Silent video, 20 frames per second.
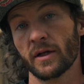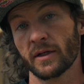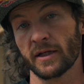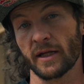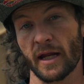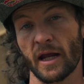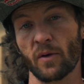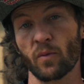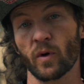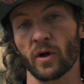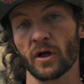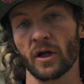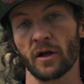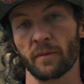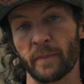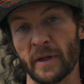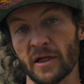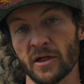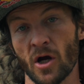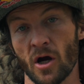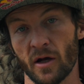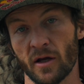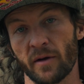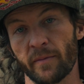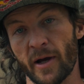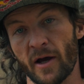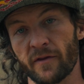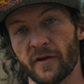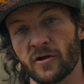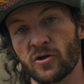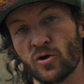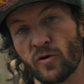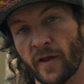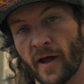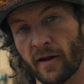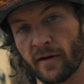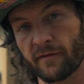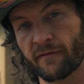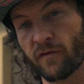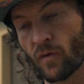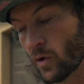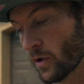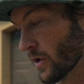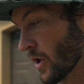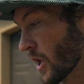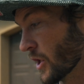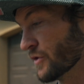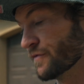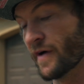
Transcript: Today we're going to be talking about the 2004 Dodge